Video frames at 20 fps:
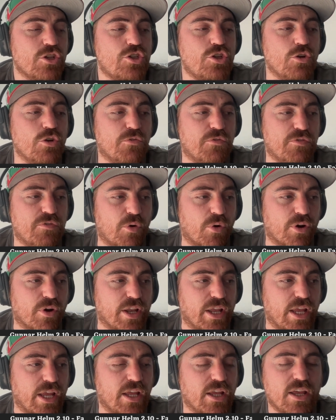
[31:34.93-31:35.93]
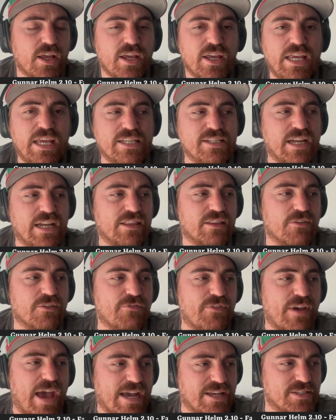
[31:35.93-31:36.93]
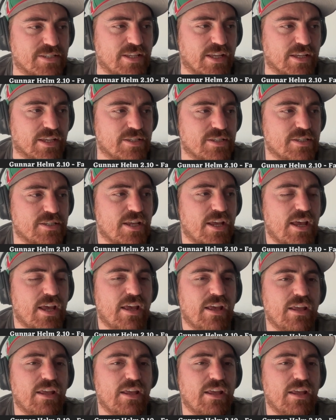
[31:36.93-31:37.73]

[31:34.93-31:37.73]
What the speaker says: 240. He's not the fastest.